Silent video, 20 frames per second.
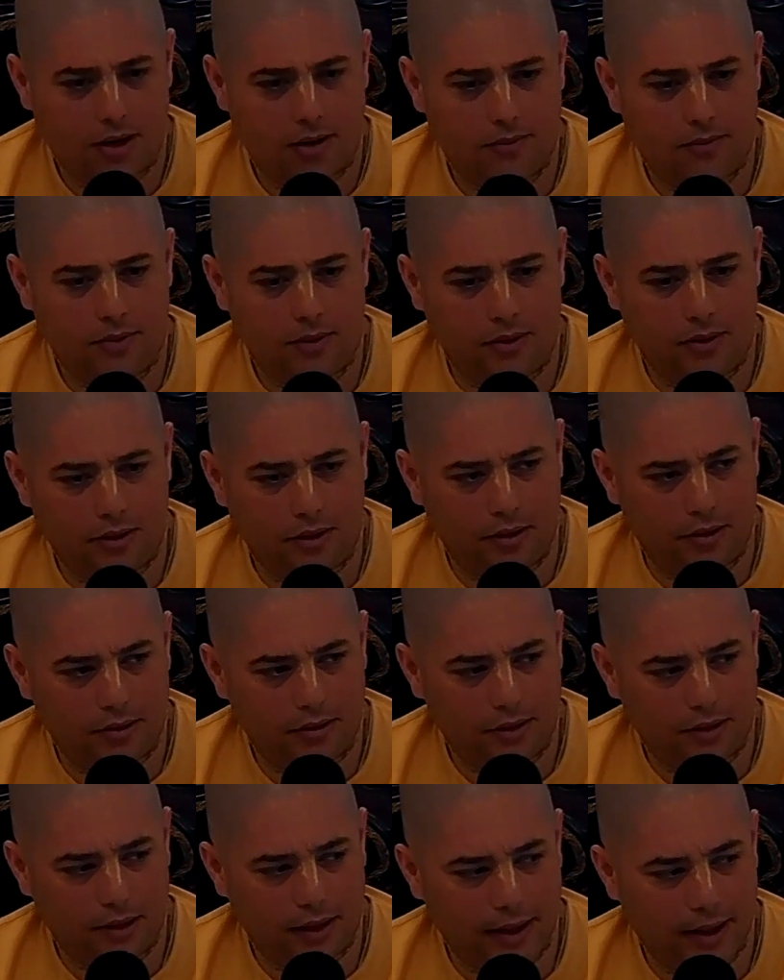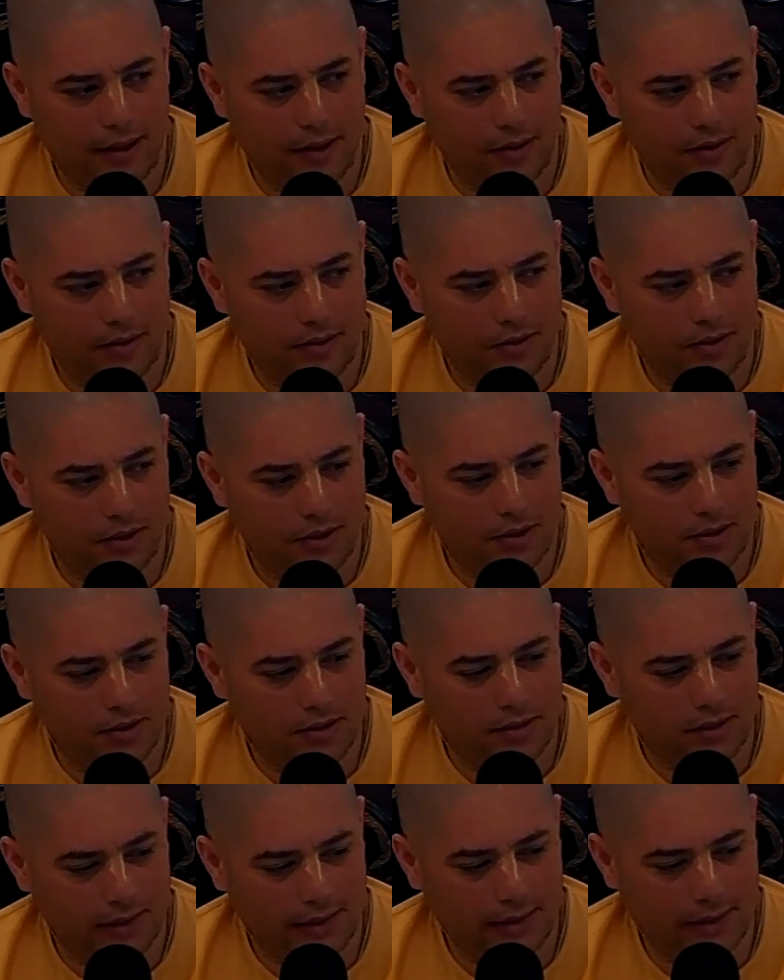harmful you know to allow
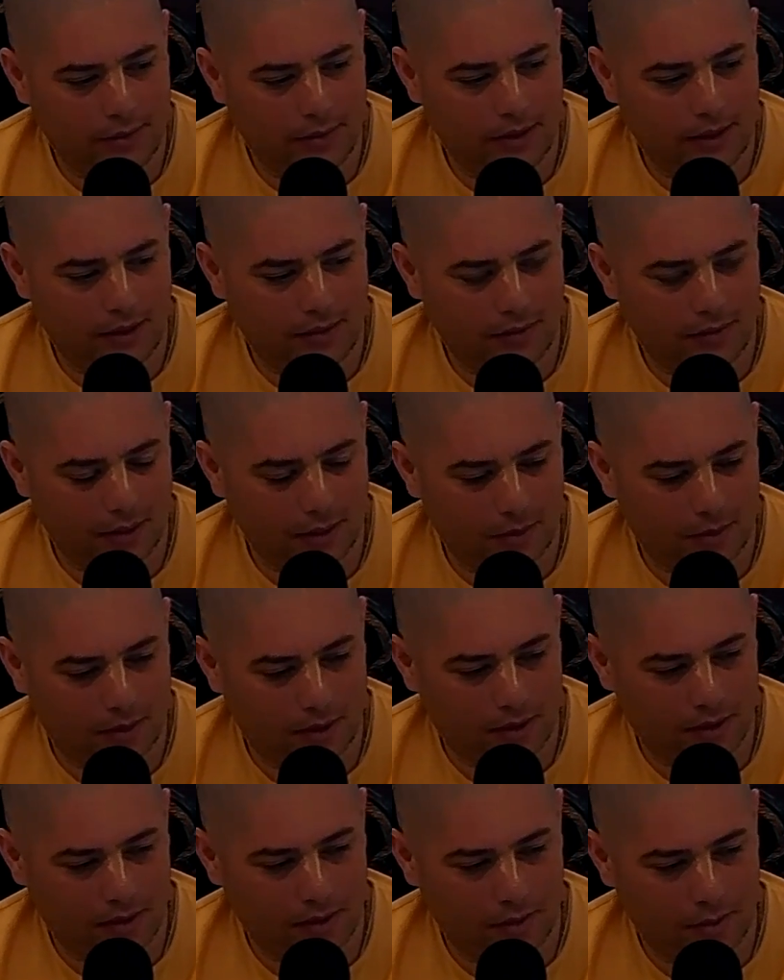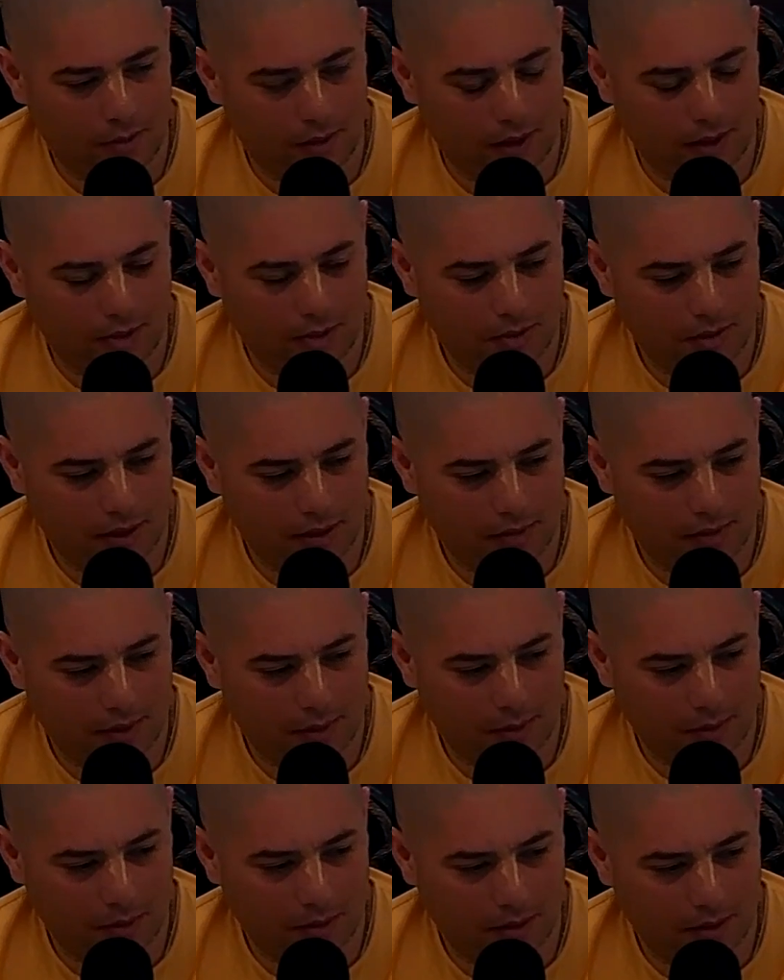children to eat whatever they want or watch whatever
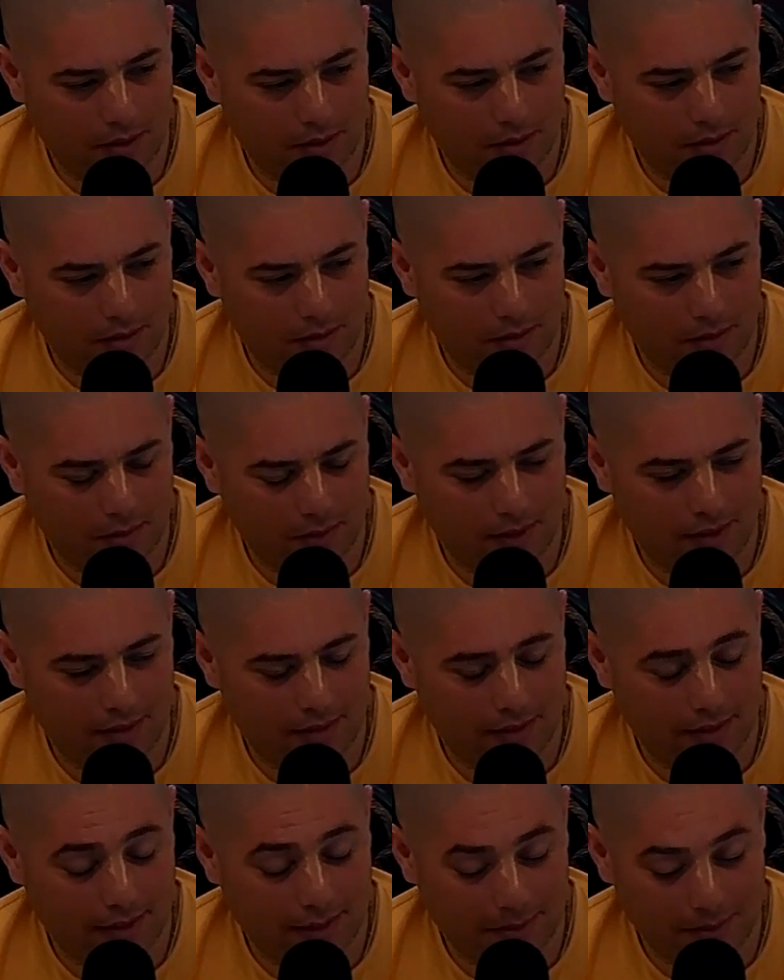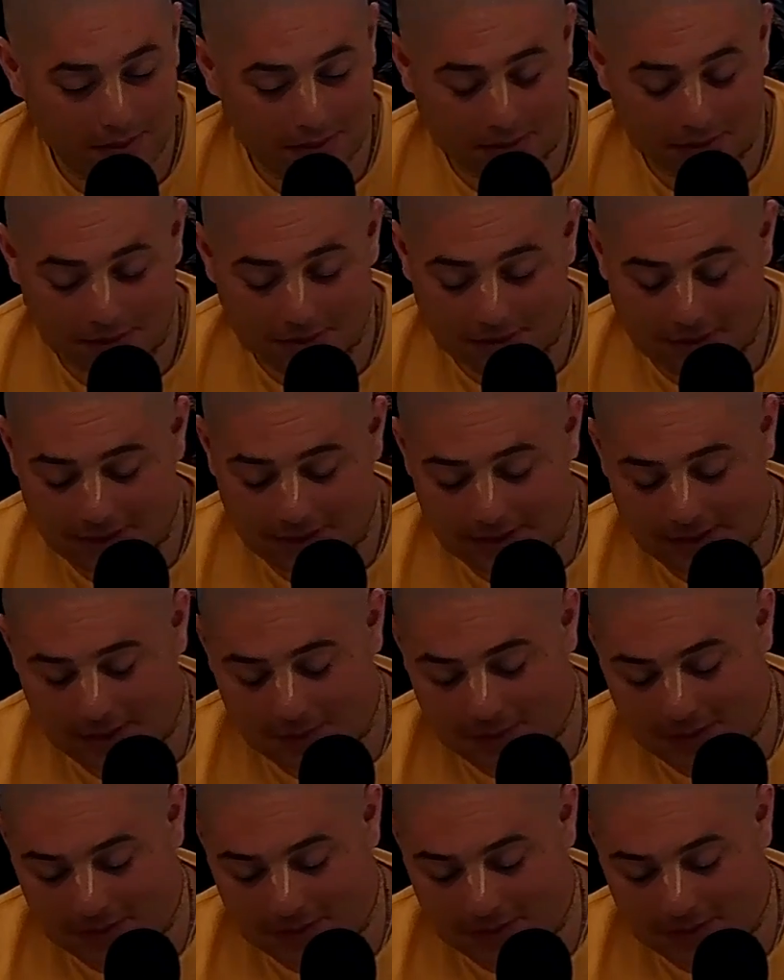they want or video games or this and that I